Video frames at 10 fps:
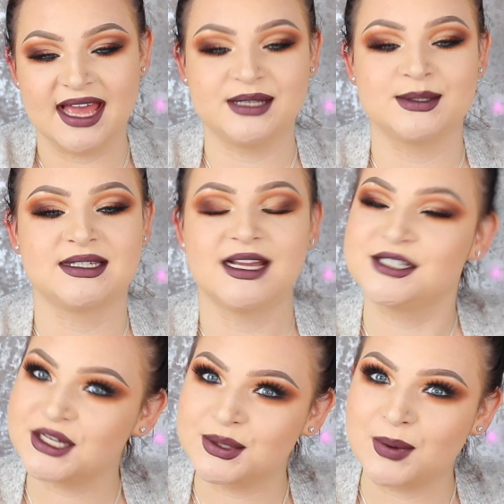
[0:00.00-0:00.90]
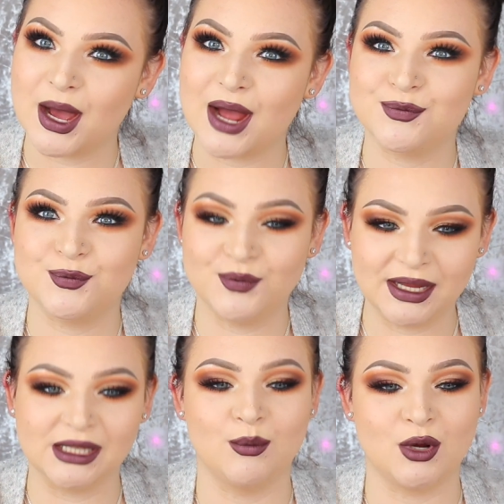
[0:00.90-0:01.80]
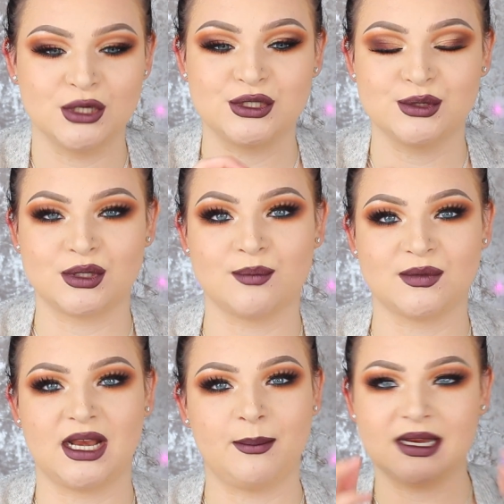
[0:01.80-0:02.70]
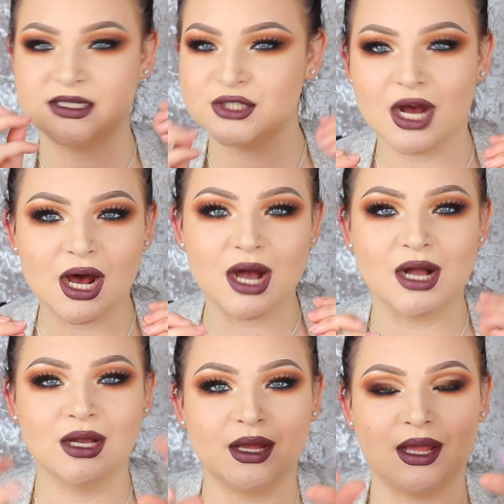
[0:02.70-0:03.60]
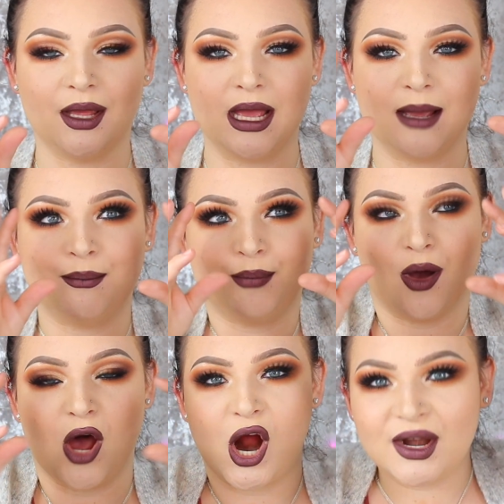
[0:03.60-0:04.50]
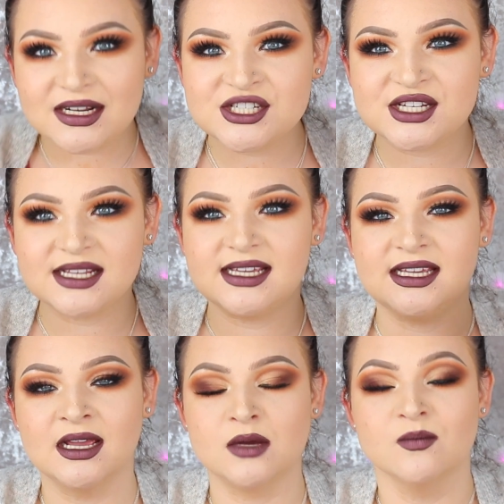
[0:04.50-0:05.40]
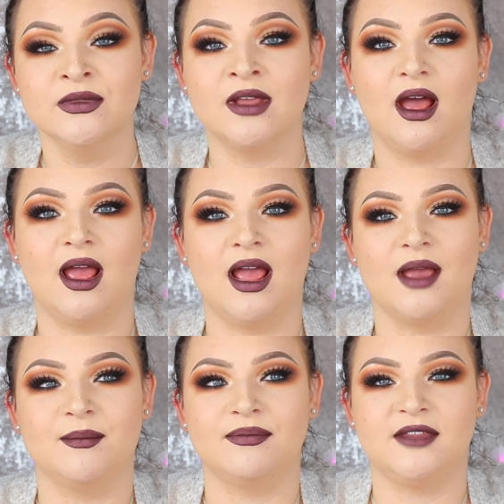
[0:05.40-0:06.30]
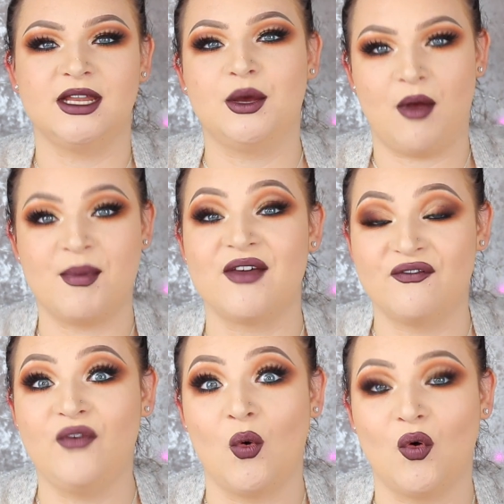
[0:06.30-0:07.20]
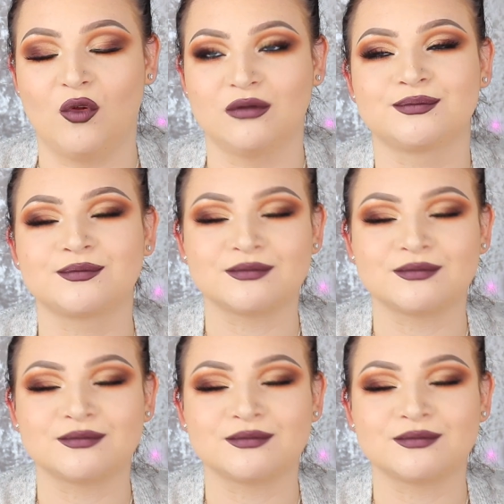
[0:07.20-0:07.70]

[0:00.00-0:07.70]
and I was like, do you know what, I really want to do something a bit dark but orangey, you know, a bit fall.